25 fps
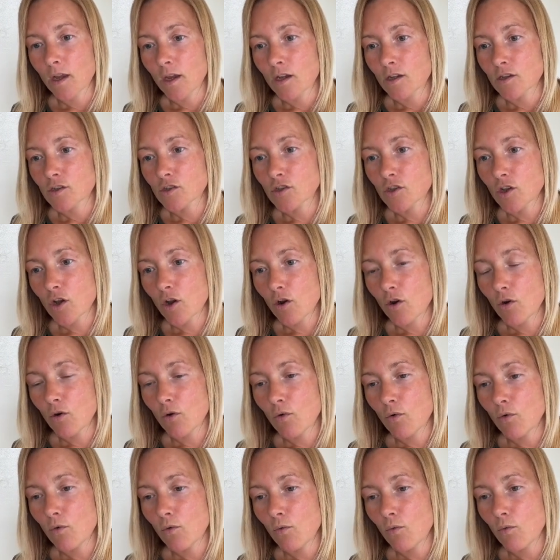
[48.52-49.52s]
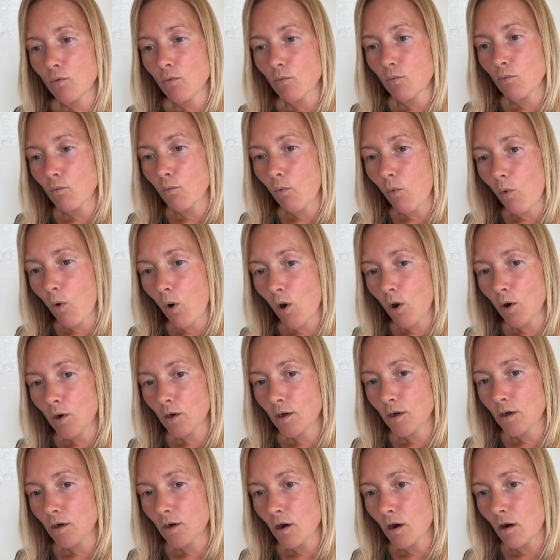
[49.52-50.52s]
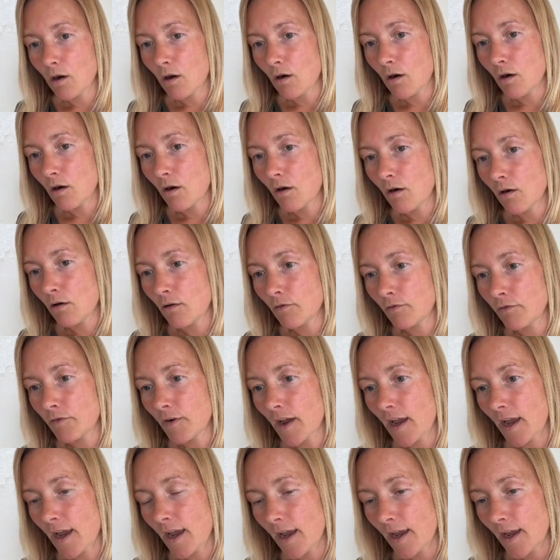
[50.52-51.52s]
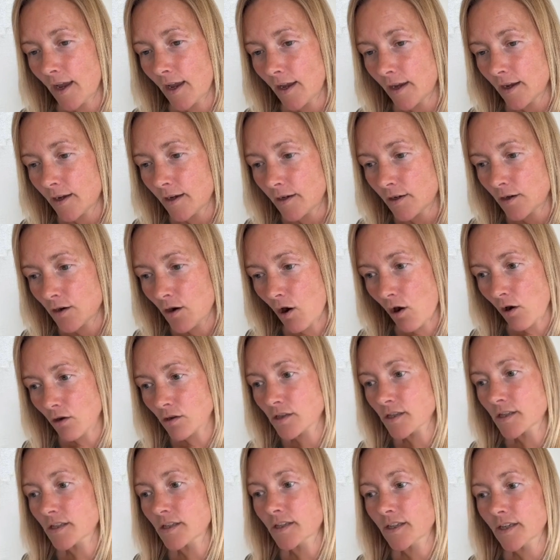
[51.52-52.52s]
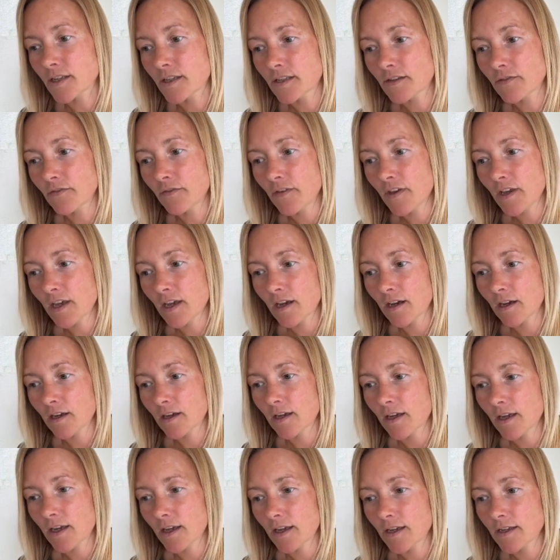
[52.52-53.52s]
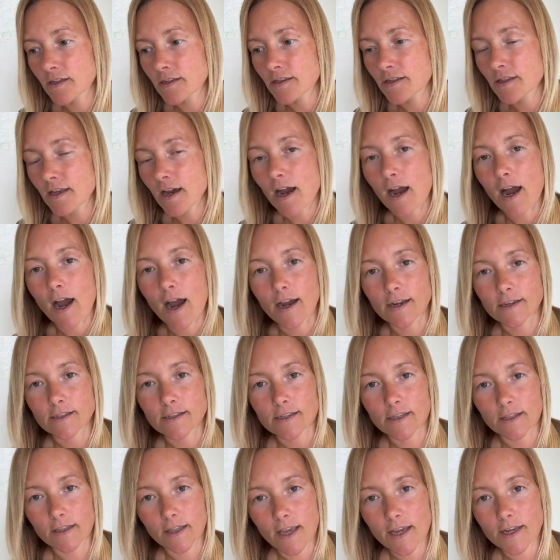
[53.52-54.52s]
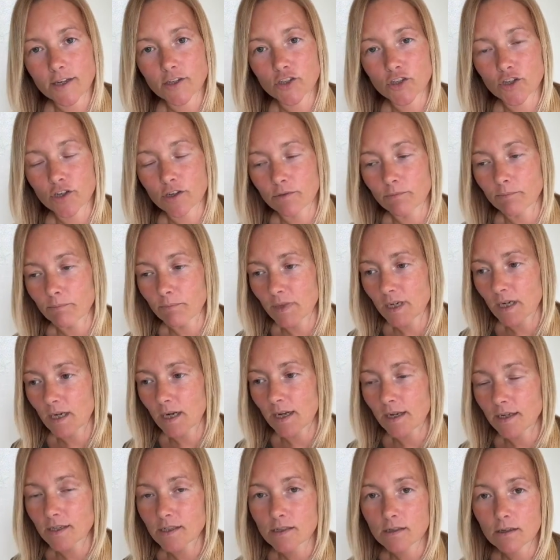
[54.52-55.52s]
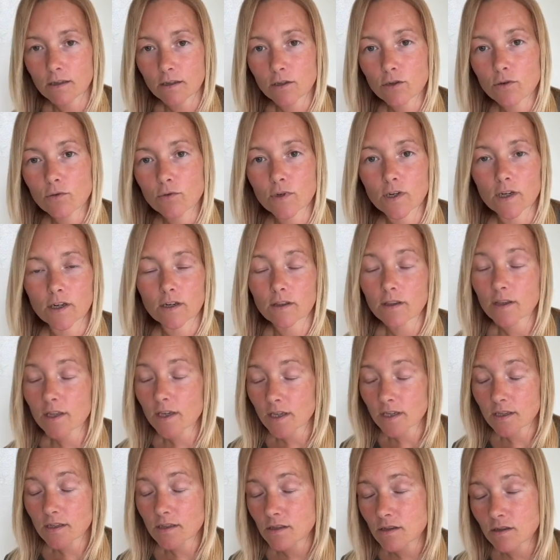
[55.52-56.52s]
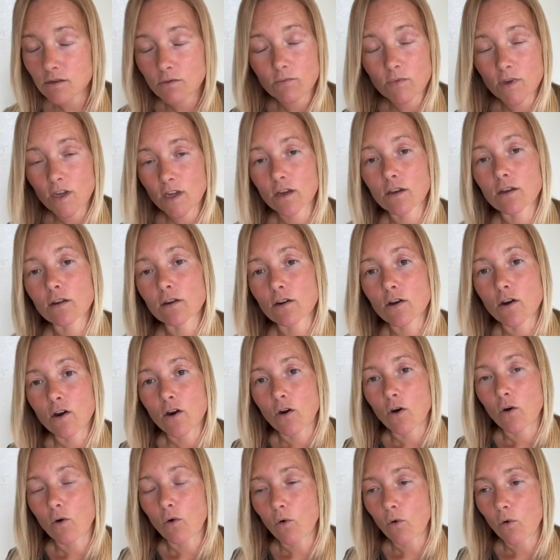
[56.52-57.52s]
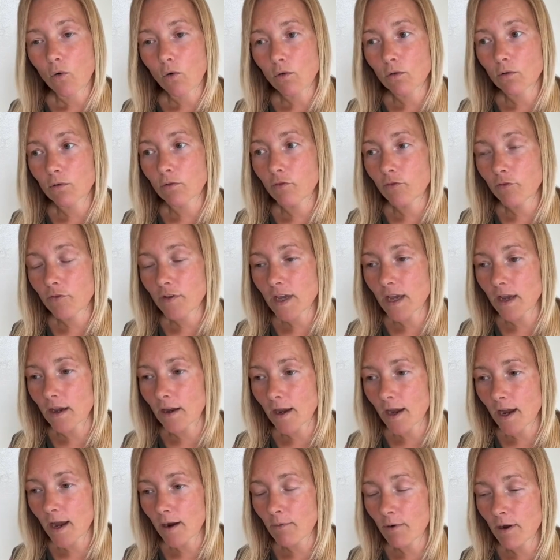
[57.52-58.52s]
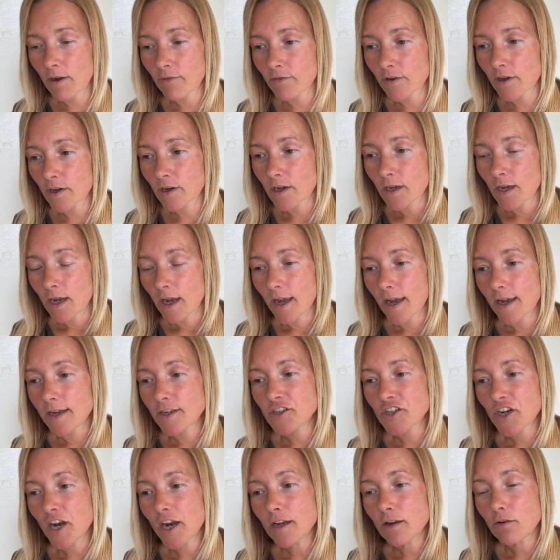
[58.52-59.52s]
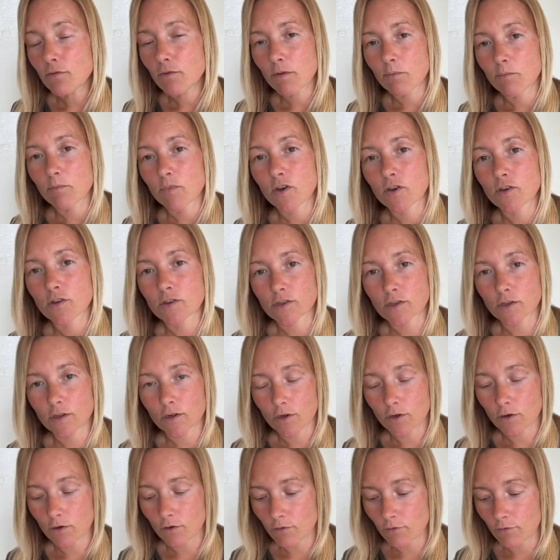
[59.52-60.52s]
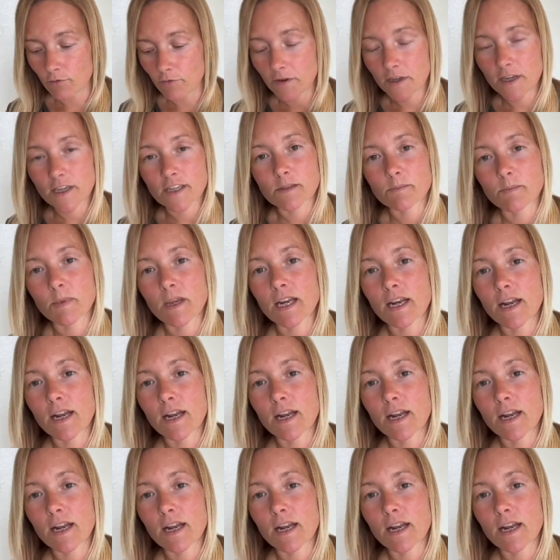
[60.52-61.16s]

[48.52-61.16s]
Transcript: So one of a narcissist's fear is that isolation, being excluded, things that we can all fear. However, a genuine person who fears being